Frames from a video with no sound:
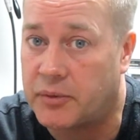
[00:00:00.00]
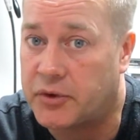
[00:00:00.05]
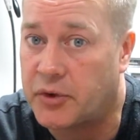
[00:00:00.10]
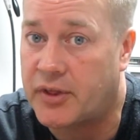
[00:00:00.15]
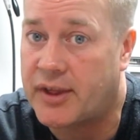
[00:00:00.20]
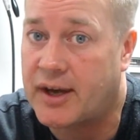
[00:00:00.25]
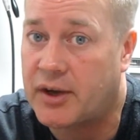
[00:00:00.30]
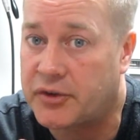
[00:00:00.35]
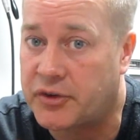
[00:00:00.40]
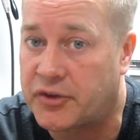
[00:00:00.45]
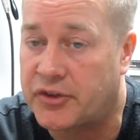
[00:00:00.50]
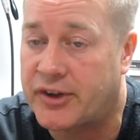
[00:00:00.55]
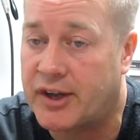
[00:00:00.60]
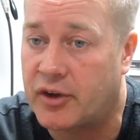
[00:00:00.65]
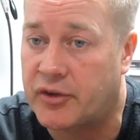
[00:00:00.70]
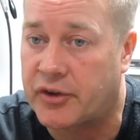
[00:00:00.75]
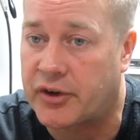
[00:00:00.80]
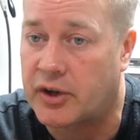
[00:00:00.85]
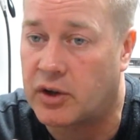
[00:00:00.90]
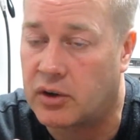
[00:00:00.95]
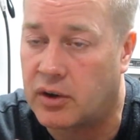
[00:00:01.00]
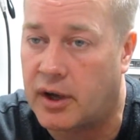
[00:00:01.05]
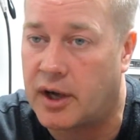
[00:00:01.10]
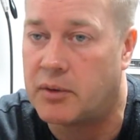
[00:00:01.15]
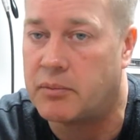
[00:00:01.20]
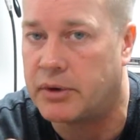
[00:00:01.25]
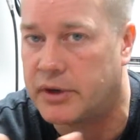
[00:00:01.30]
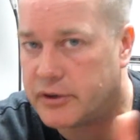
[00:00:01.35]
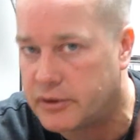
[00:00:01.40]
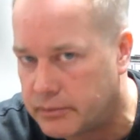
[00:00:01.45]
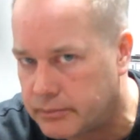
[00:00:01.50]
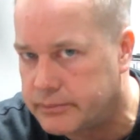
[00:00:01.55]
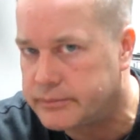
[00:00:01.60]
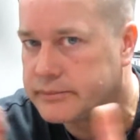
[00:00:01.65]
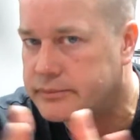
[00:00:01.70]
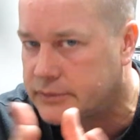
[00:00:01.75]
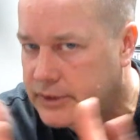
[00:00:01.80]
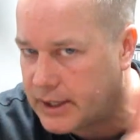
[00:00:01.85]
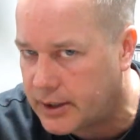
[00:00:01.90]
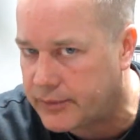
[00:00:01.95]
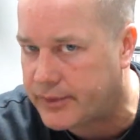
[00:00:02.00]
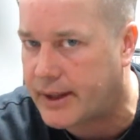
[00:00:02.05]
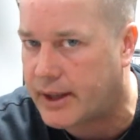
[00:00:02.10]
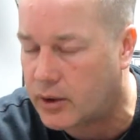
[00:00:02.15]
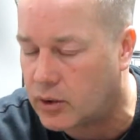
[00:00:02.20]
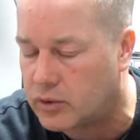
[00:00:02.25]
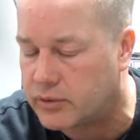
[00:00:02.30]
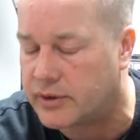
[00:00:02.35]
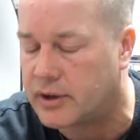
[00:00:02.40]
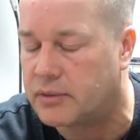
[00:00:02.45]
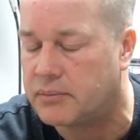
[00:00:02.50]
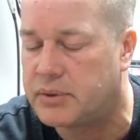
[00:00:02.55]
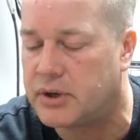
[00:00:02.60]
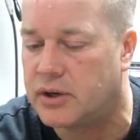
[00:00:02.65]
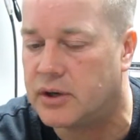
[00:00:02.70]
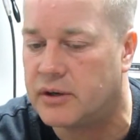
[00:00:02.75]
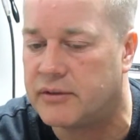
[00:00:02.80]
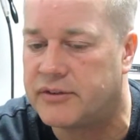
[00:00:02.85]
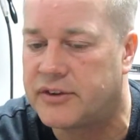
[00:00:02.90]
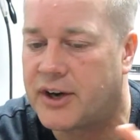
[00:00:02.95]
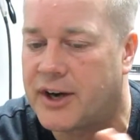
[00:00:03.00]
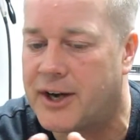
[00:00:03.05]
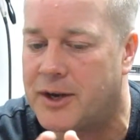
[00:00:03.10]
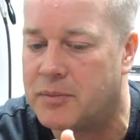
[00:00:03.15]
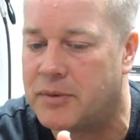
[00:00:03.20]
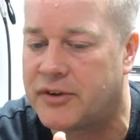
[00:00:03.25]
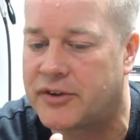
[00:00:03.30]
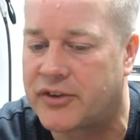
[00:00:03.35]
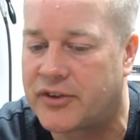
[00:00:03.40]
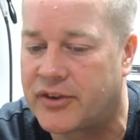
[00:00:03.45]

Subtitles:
so 1,000 sounds like a lot, but you count that over a period of time,